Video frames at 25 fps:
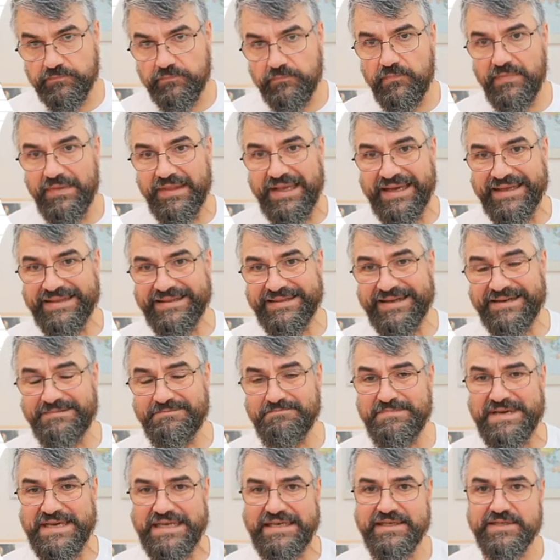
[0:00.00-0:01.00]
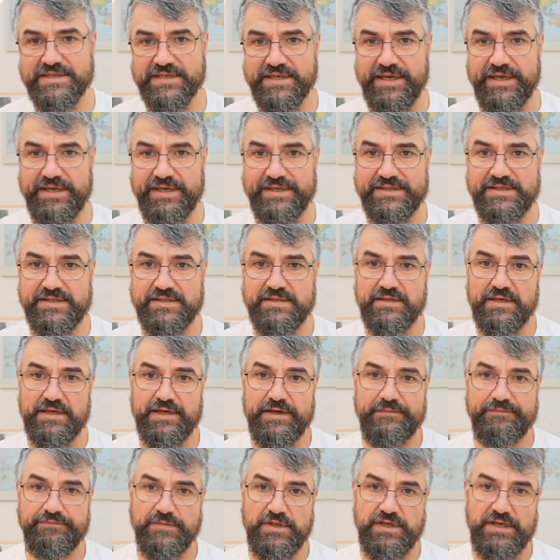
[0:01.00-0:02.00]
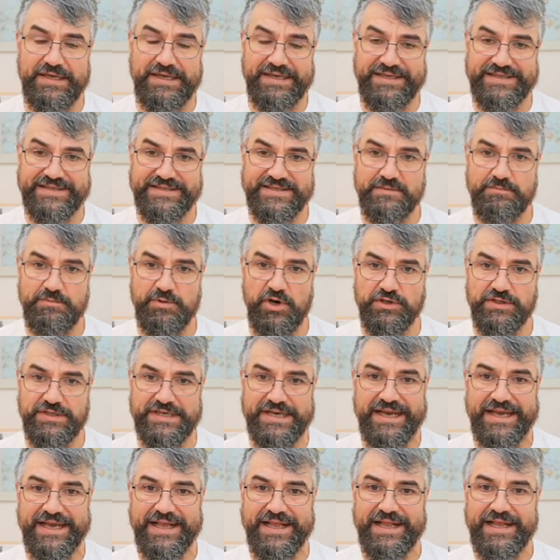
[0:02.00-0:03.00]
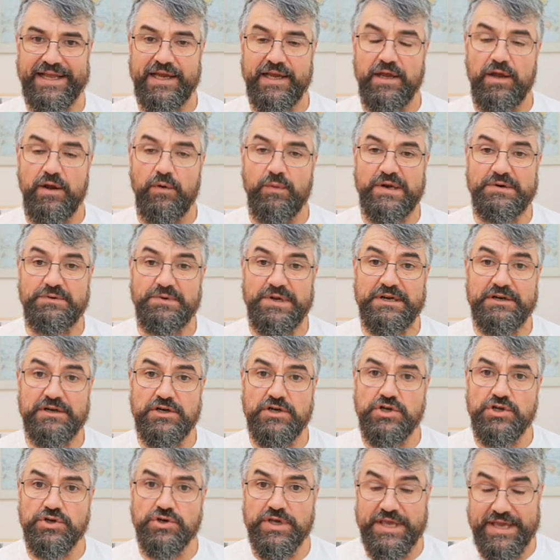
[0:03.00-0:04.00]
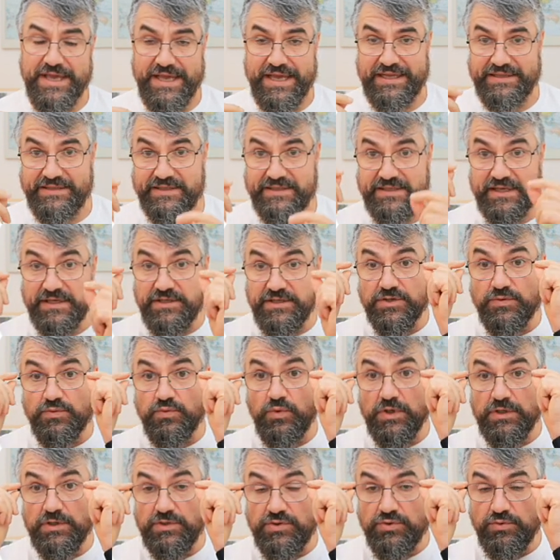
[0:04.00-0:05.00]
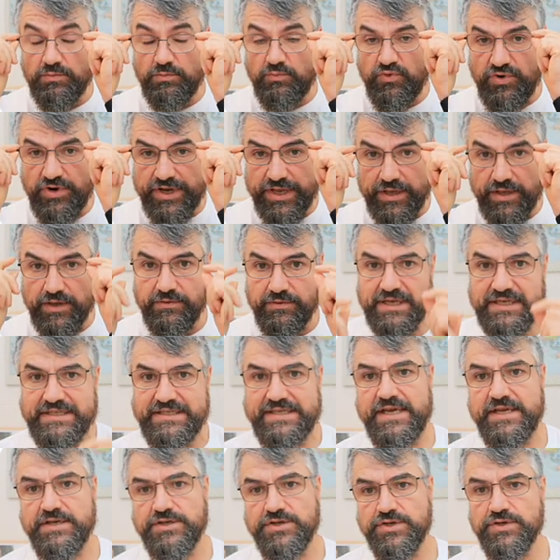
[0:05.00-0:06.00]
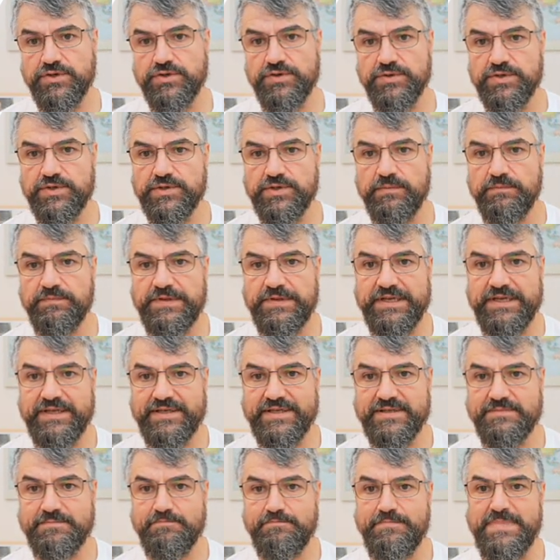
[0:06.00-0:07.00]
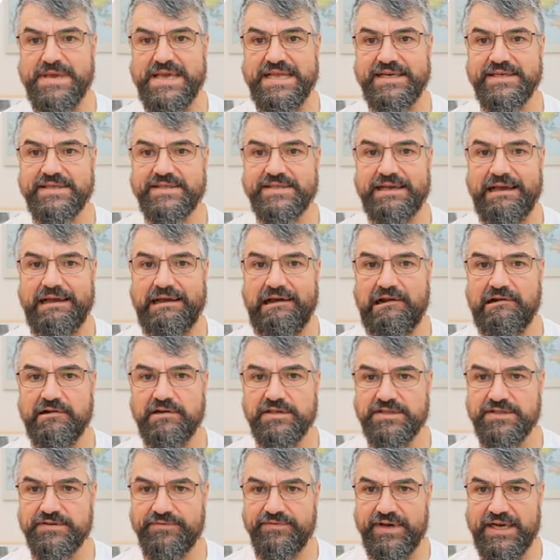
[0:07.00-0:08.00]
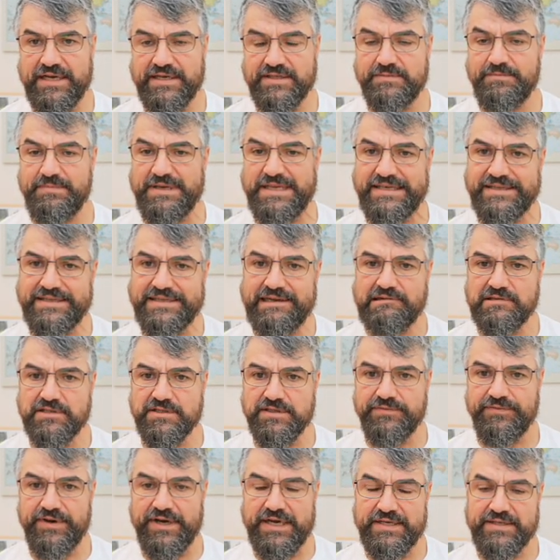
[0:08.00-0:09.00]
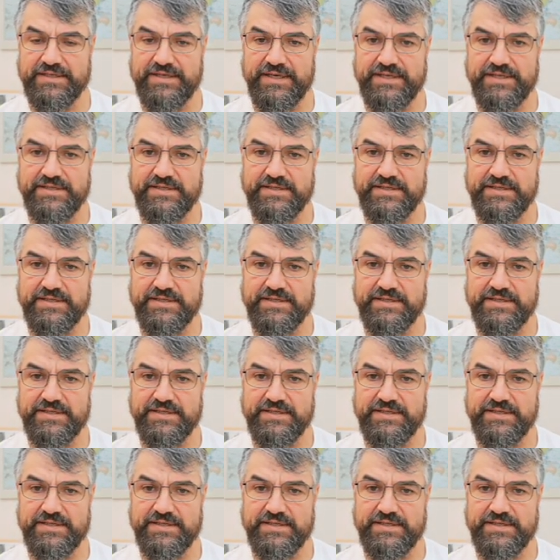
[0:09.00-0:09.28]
and then build is deployed. When we were looking at this, I just want to bring your attention to something, this build artifact. Build artifact is